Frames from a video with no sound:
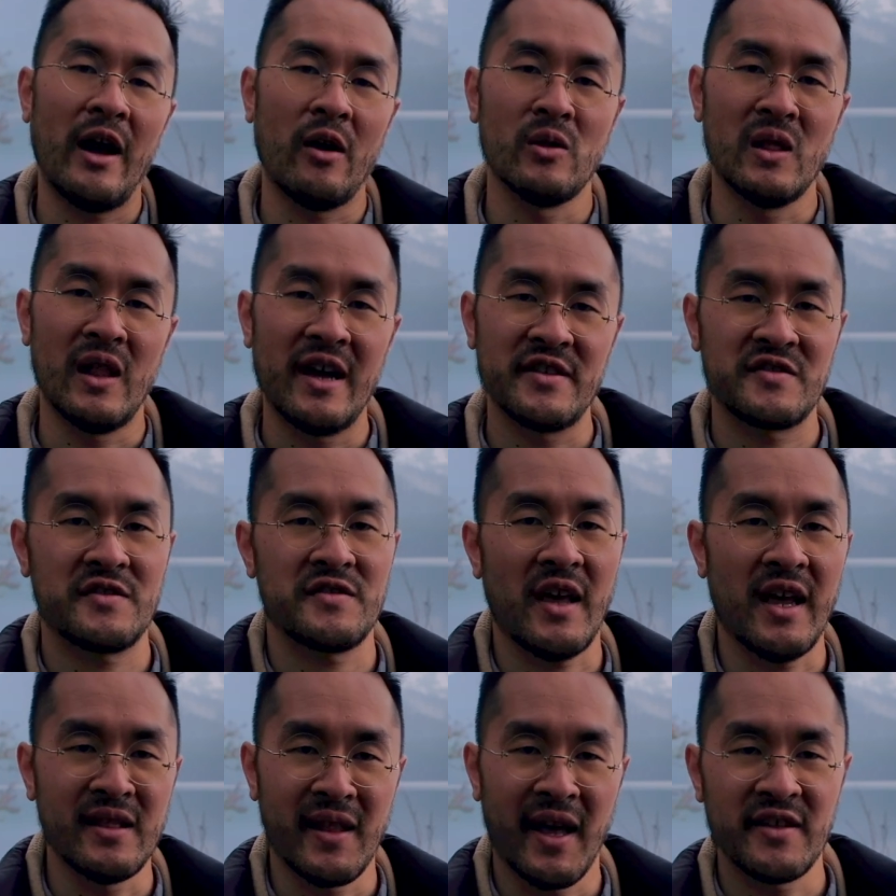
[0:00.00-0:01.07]
out less
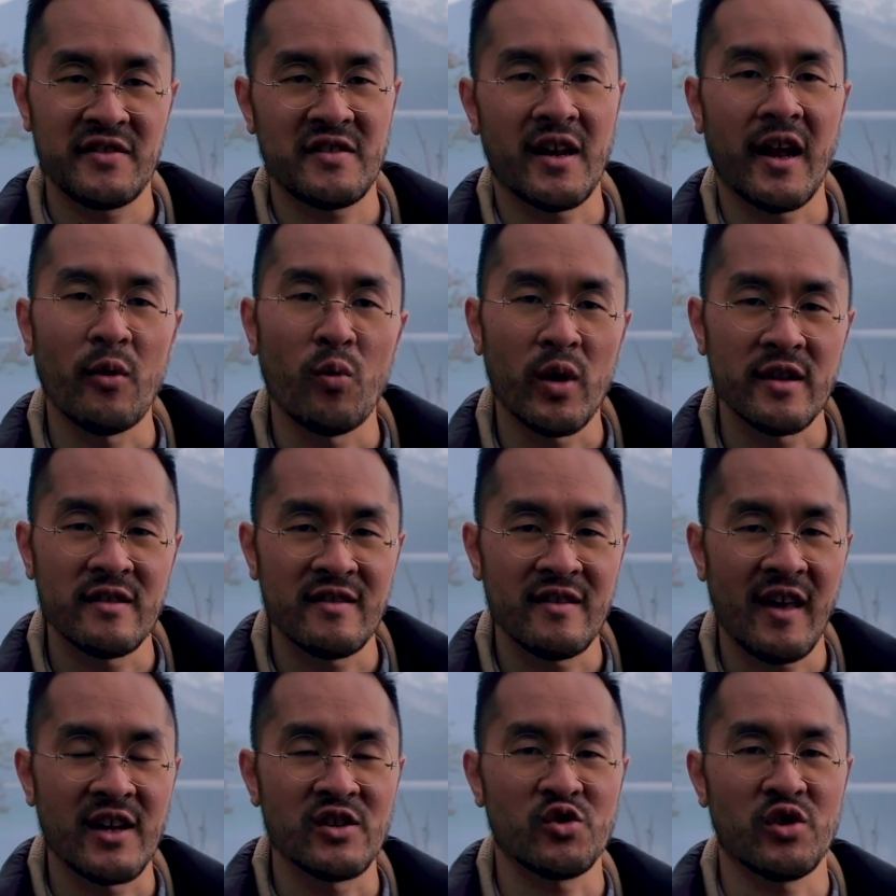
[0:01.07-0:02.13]
and less and I wanted to
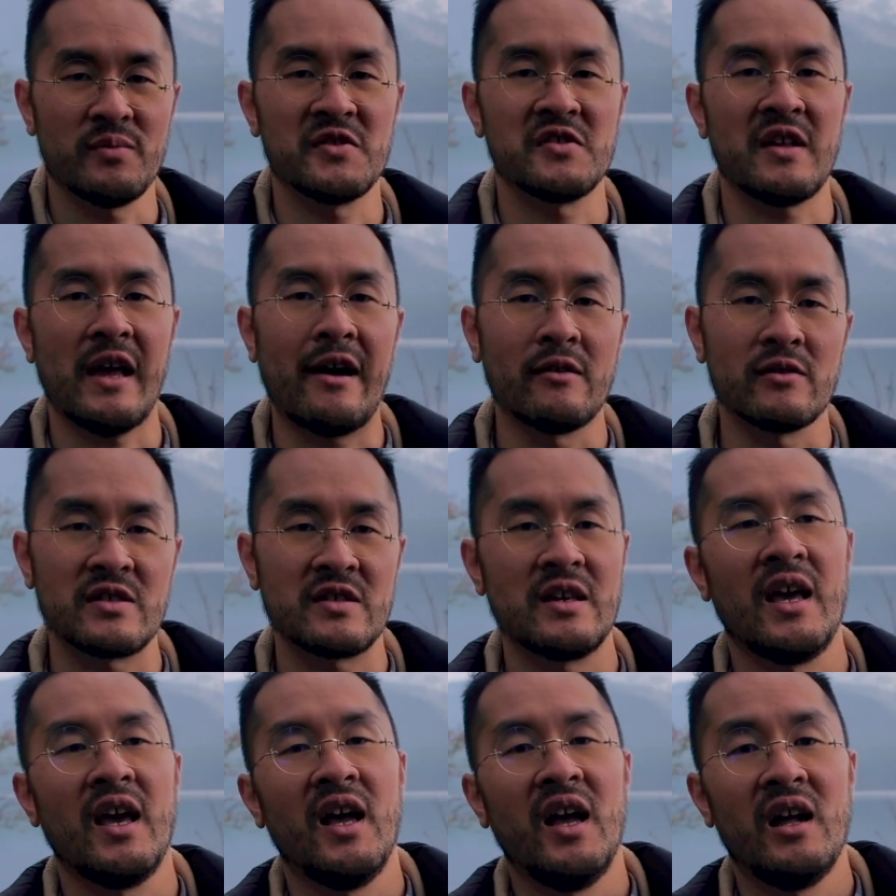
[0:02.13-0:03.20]
take trips out
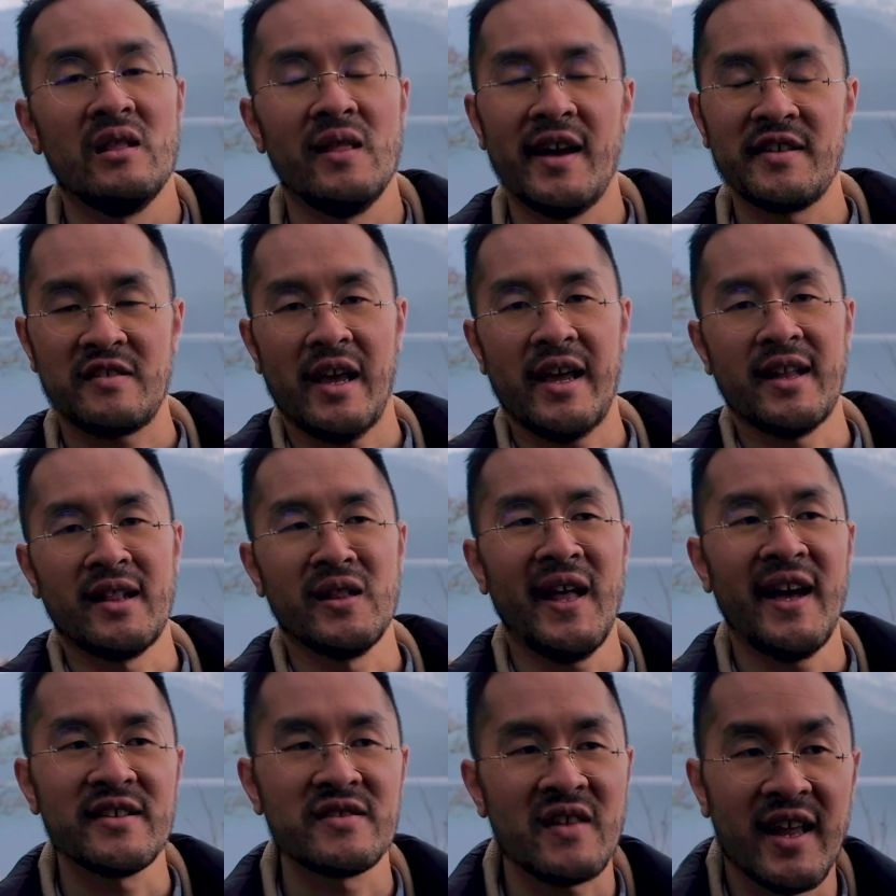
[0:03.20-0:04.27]
less and
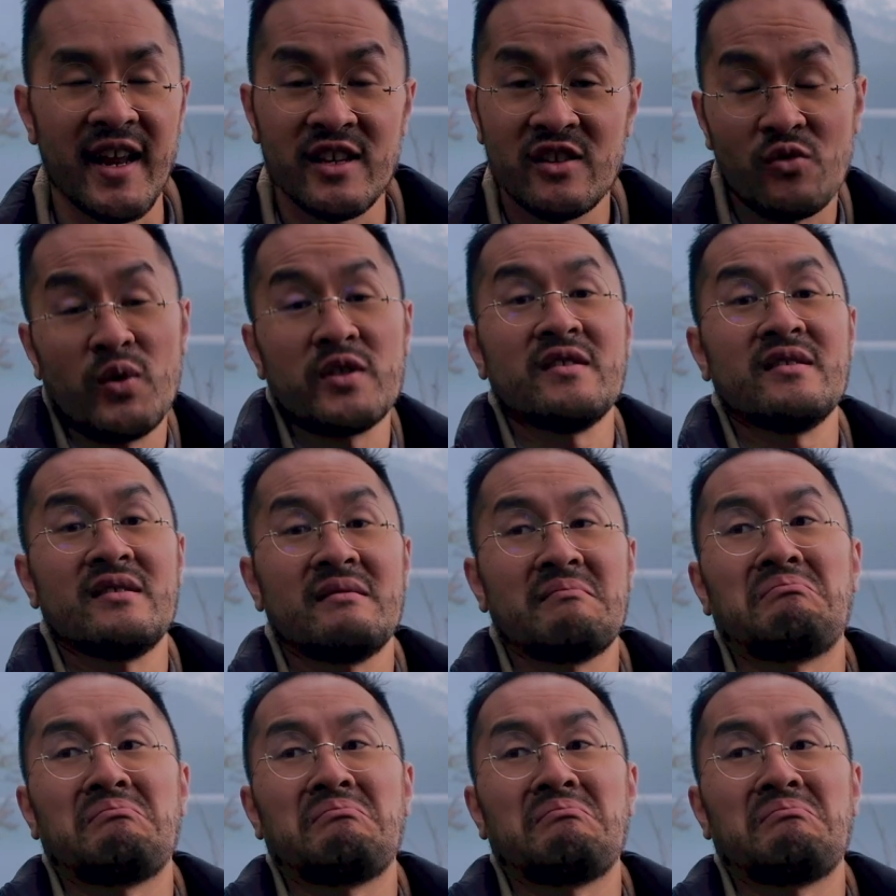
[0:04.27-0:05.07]
less and I just wasn't